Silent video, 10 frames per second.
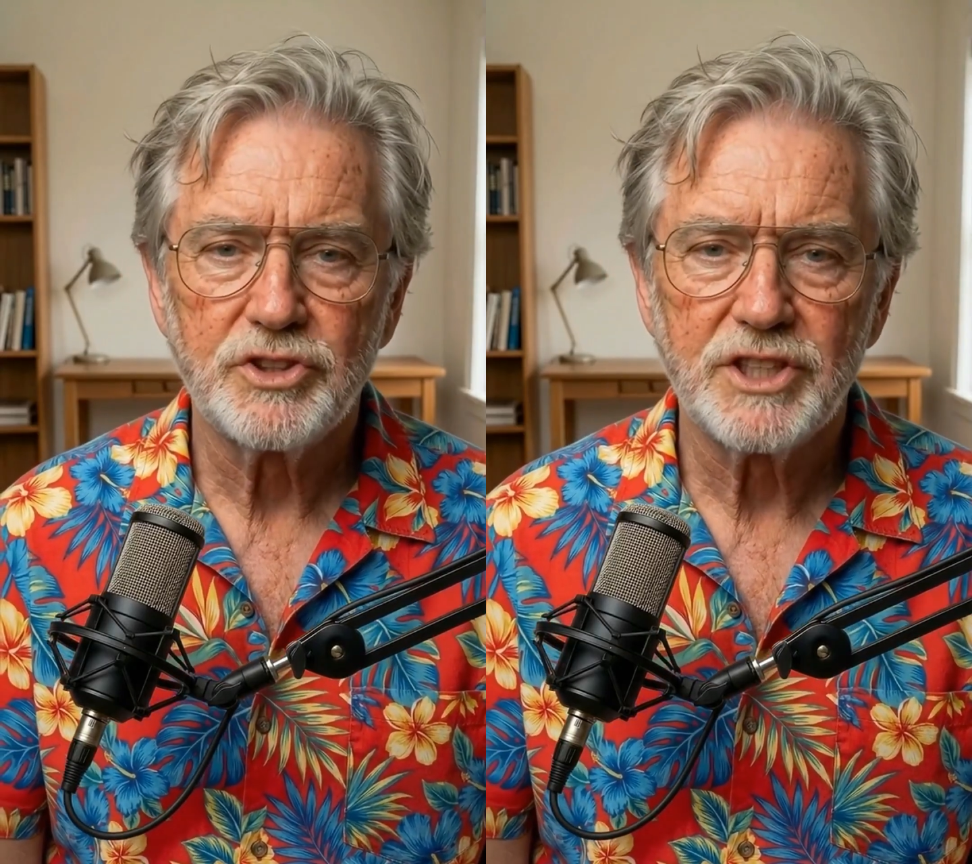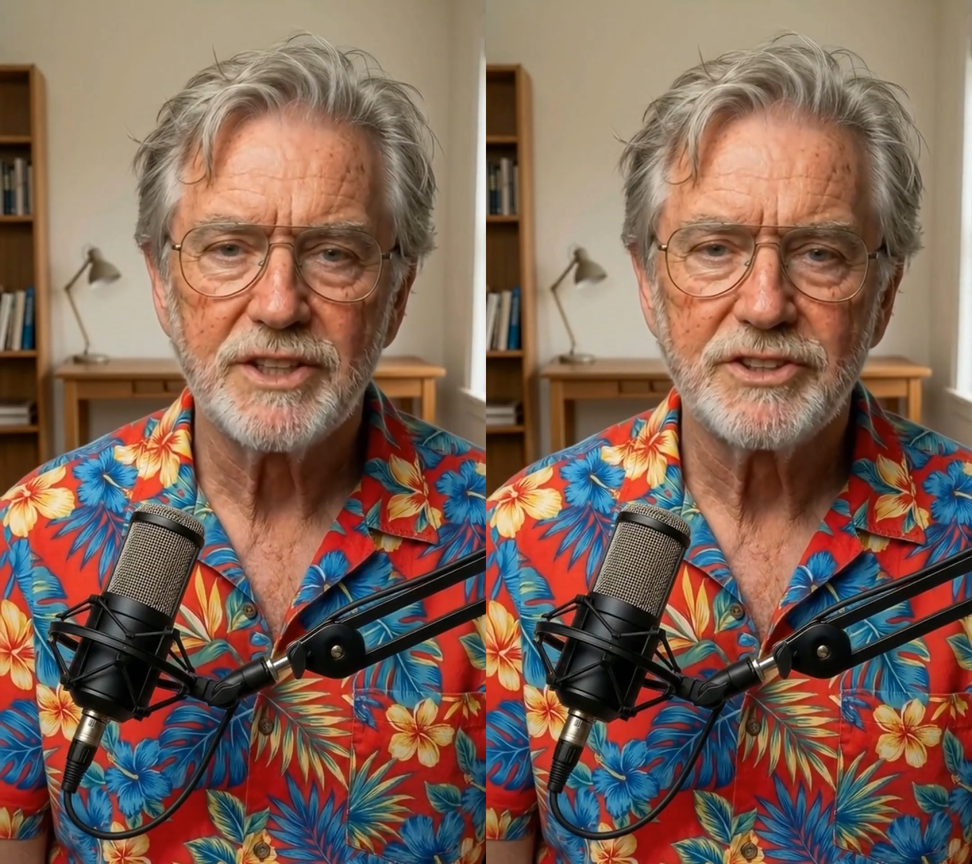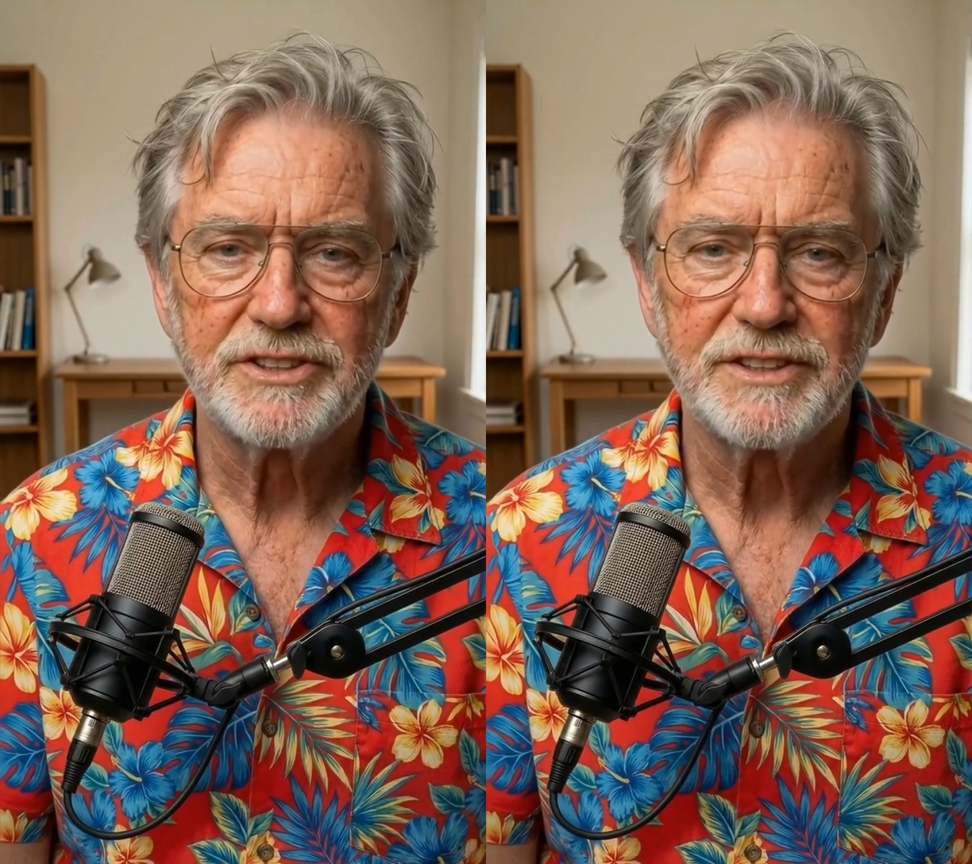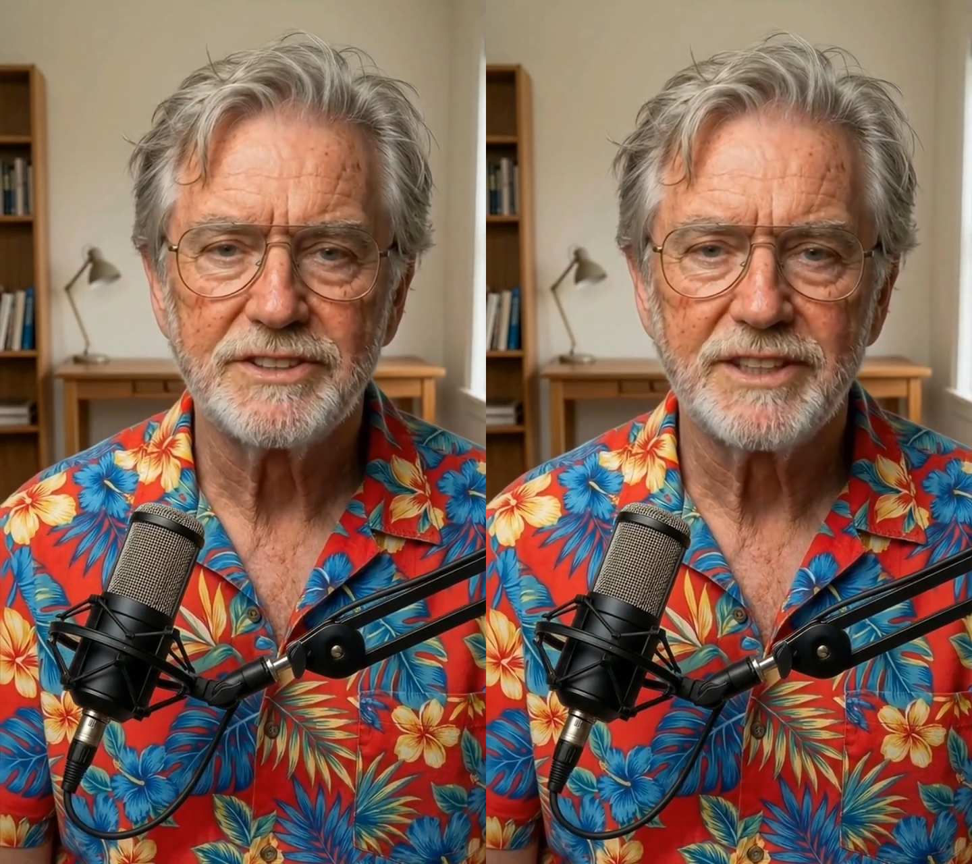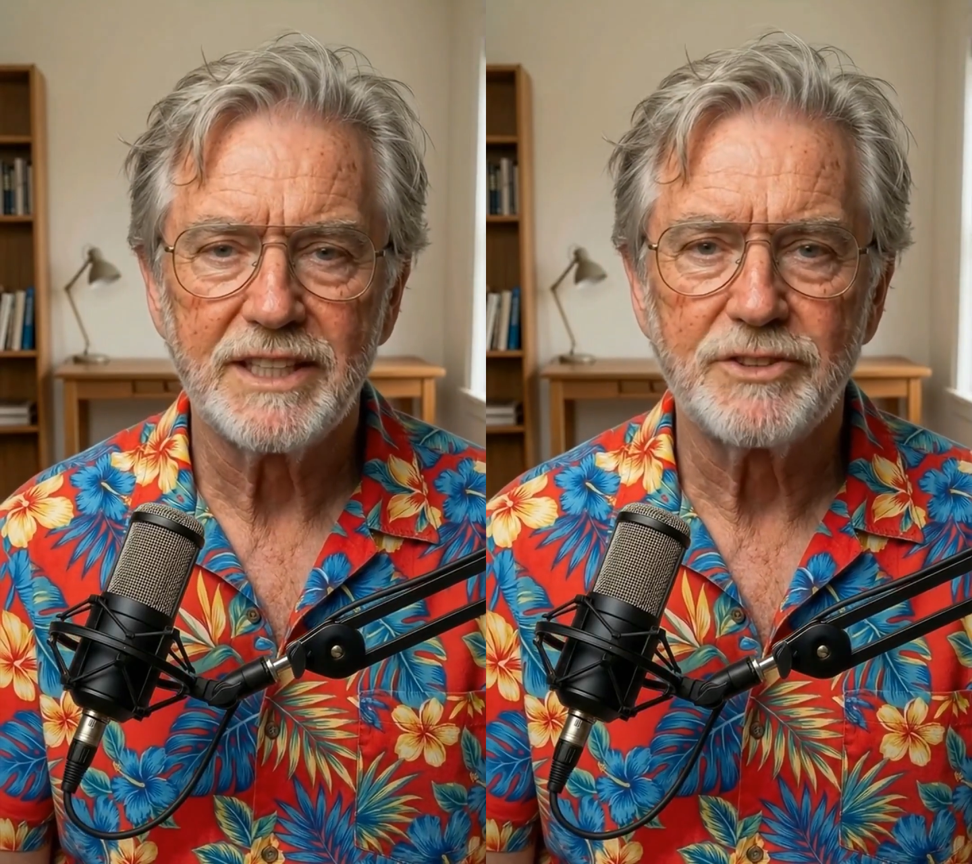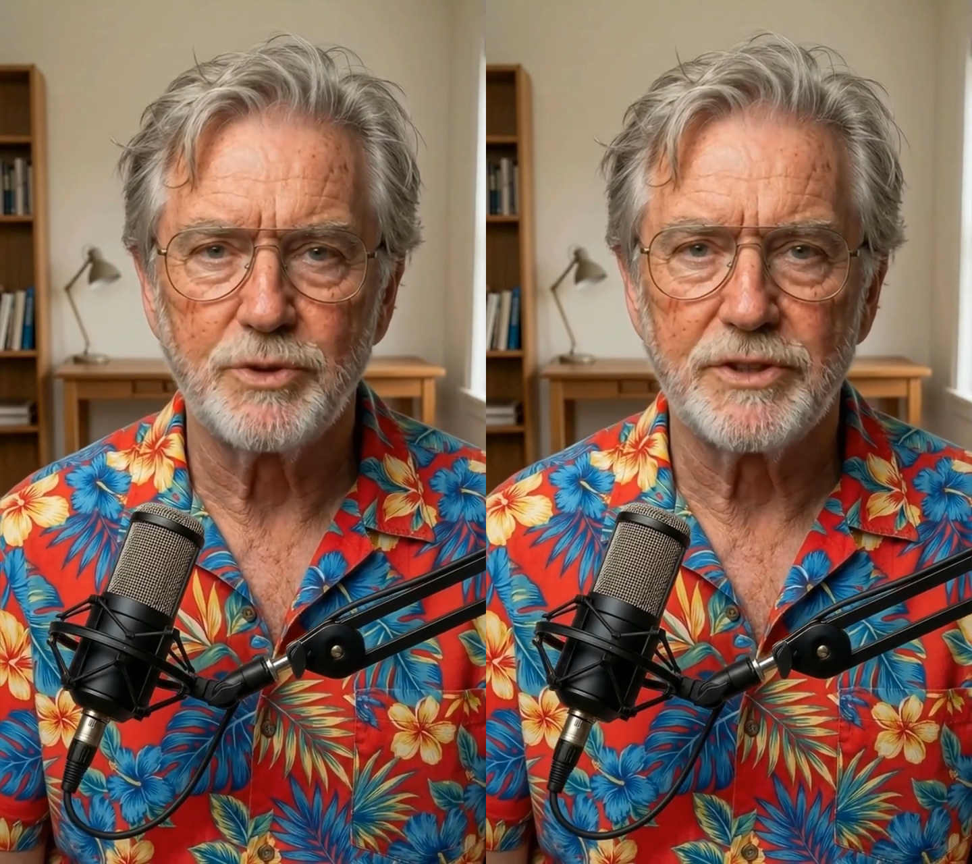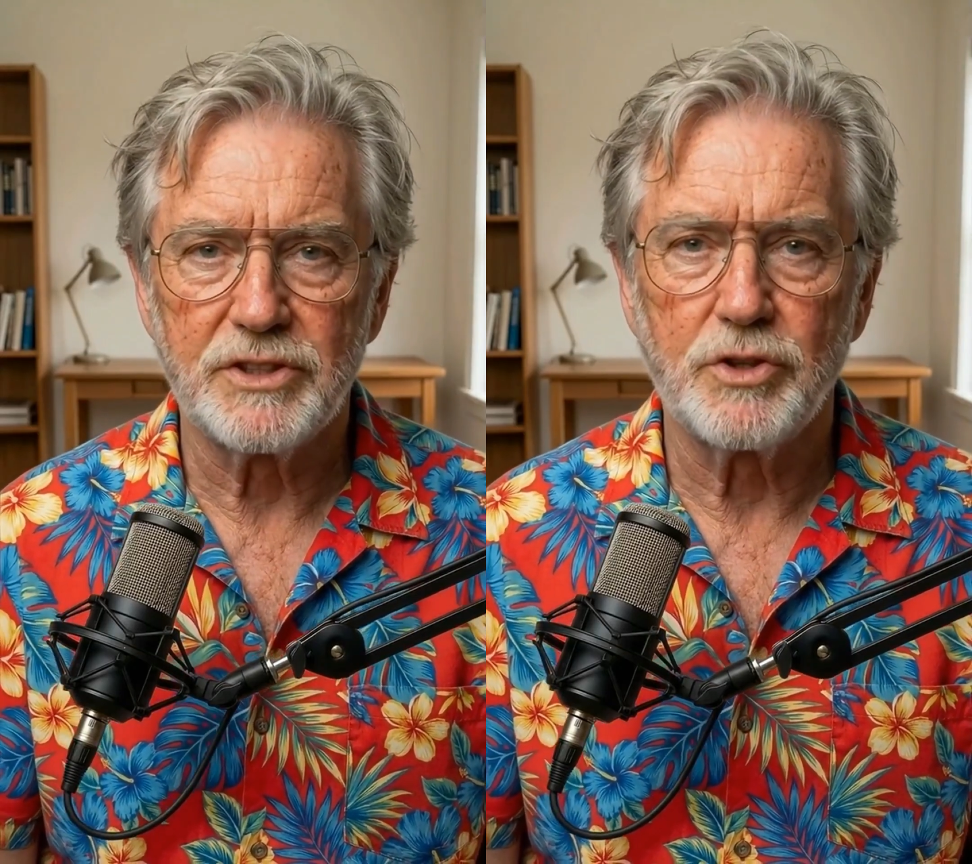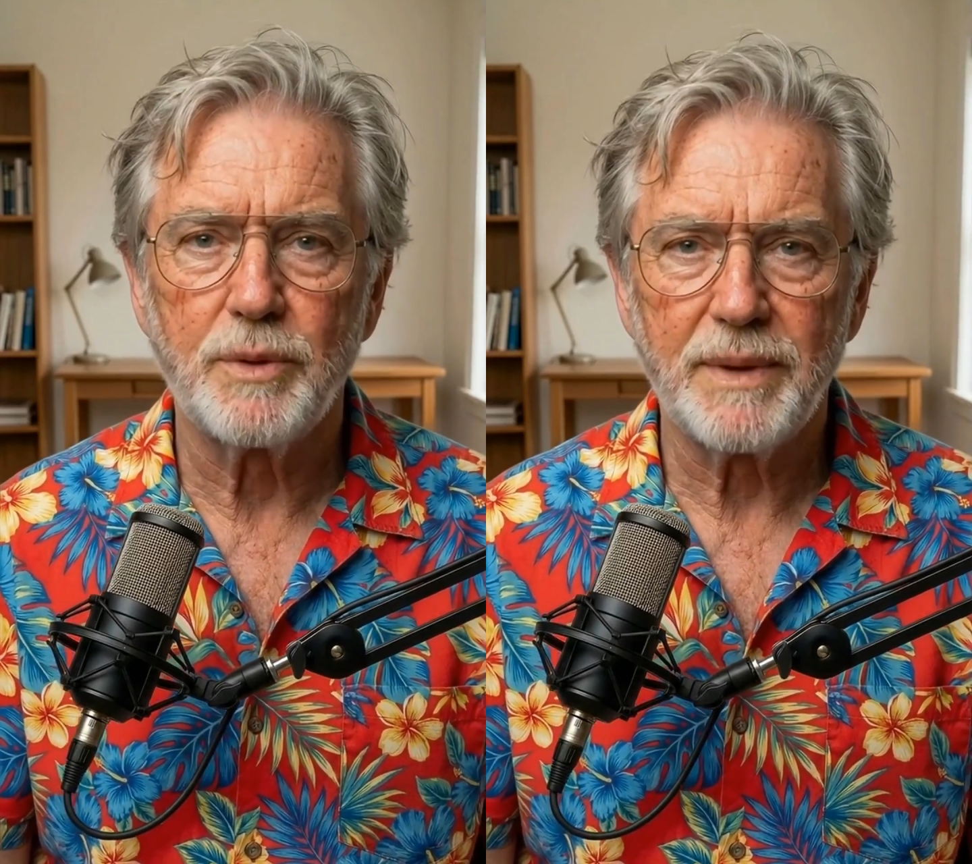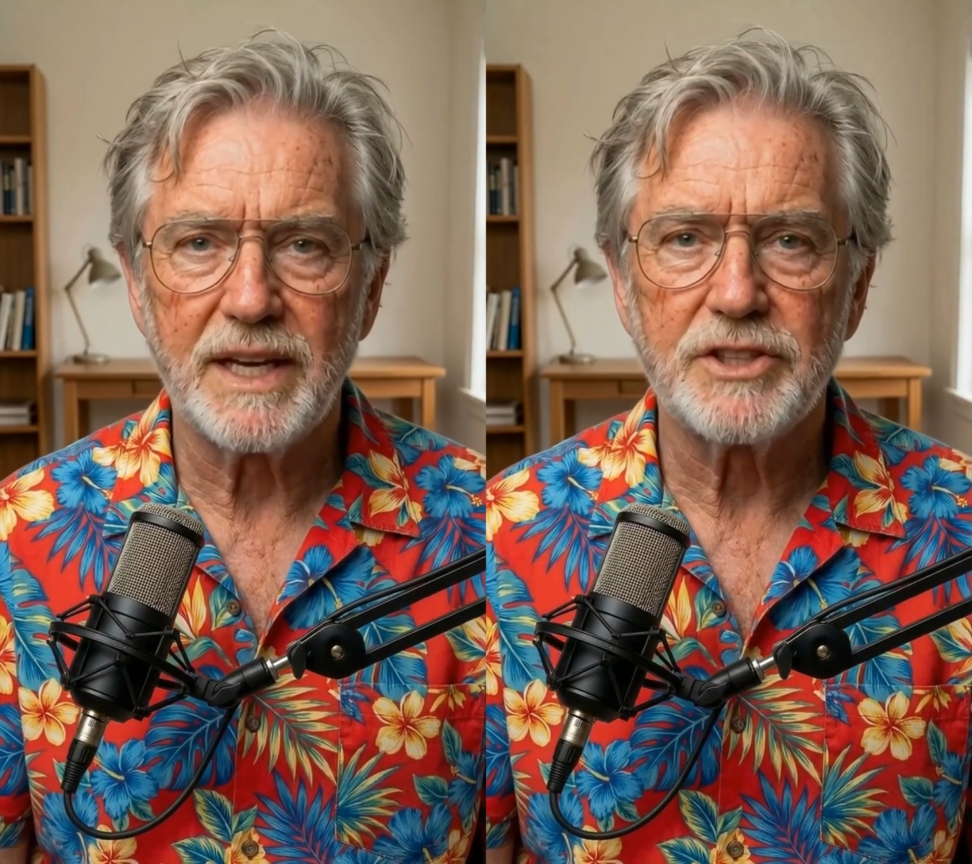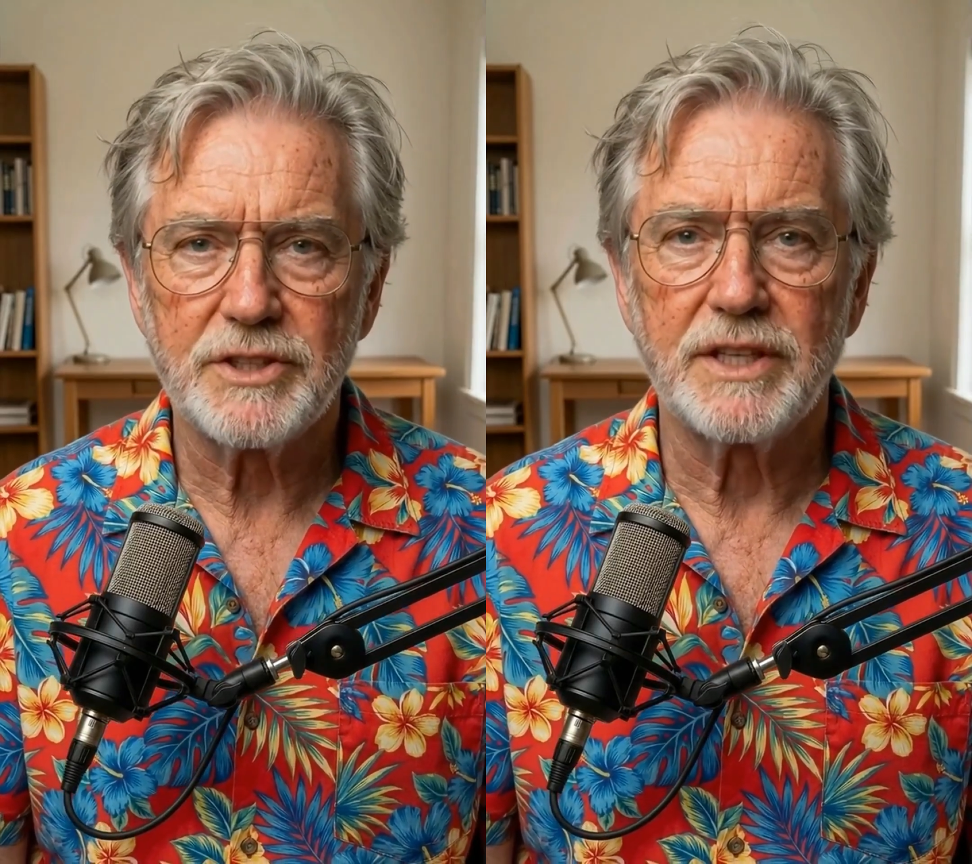changes in states with discrimination